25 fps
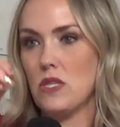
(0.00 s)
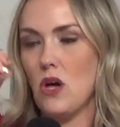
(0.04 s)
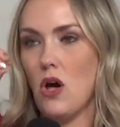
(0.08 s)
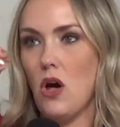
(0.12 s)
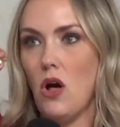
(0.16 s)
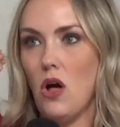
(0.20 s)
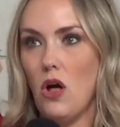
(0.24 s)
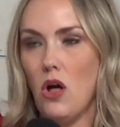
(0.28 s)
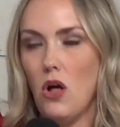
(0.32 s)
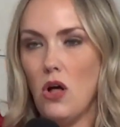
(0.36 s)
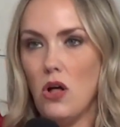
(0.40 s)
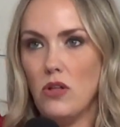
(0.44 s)

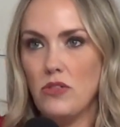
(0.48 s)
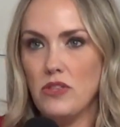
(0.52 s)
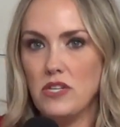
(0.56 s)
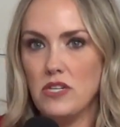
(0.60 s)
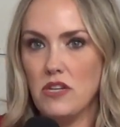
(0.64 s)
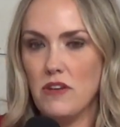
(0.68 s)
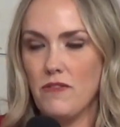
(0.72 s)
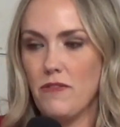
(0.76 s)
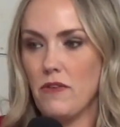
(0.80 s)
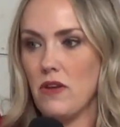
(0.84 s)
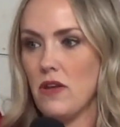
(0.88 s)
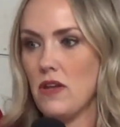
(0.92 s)
all the
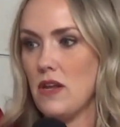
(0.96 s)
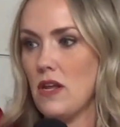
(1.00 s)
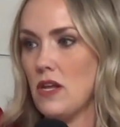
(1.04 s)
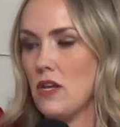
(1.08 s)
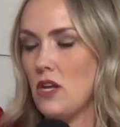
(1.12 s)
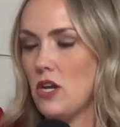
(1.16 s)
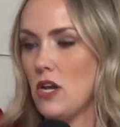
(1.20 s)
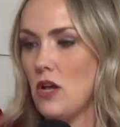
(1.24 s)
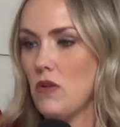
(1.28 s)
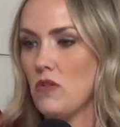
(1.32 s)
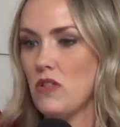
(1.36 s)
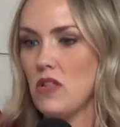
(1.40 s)
different
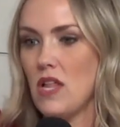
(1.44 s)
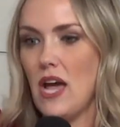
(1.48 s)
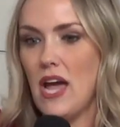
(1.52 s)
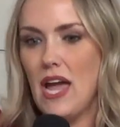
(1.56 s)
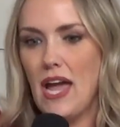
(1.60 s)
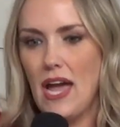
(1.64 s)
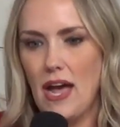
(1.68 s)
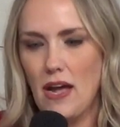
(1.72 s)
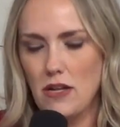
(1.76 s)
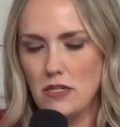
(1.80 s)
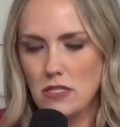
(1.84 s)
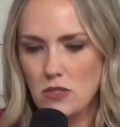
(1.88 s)

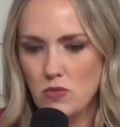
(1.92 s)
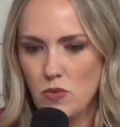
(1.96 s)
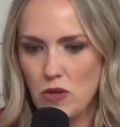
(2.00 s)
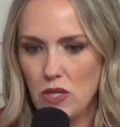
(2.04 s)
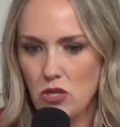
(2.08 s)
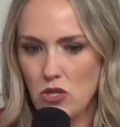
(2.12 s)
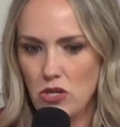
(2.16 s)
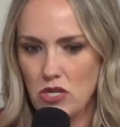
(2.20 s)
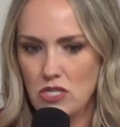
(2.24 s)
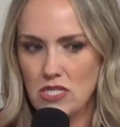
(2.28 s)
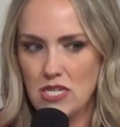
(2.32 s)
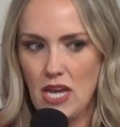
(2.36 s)
layouts we
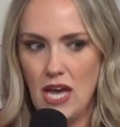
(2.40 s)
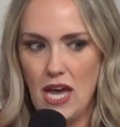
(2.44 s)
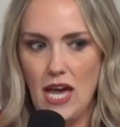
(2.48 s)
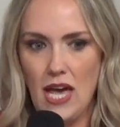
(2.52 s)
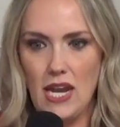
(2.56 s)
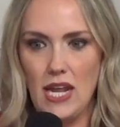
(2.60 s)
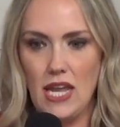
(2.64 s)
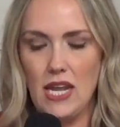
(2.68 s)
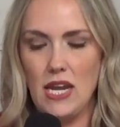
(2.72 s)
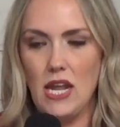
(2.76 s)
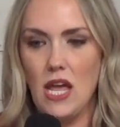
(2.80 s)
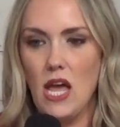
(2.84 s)
looked at,
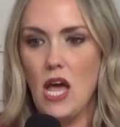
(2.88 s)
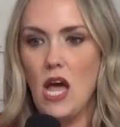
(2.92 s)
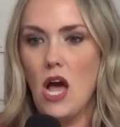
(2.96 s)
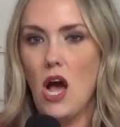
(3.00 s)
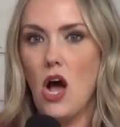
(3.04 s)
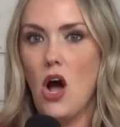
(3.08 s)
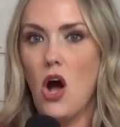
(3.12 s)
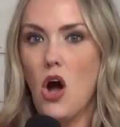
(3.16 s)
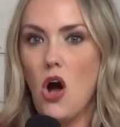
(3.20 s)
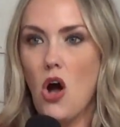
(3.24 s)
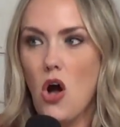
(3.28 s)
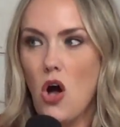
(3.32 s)
and
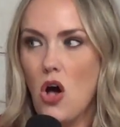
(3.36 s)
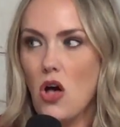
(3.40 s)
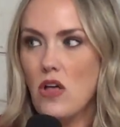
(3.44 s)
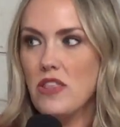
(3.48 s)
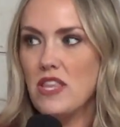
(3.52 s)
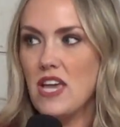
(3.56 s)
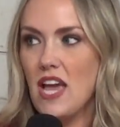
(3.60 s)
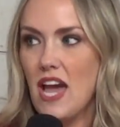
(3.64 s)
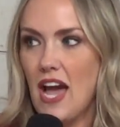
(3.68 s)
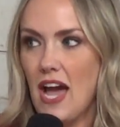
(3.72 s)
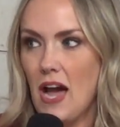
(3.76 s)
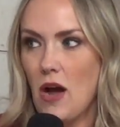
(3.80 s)
all
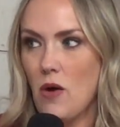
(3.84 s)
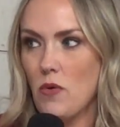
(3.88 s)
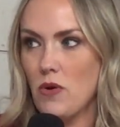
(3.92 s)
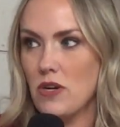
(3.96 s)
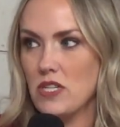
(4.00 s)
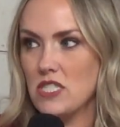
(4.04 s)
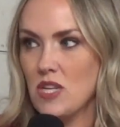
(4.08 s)
the hours.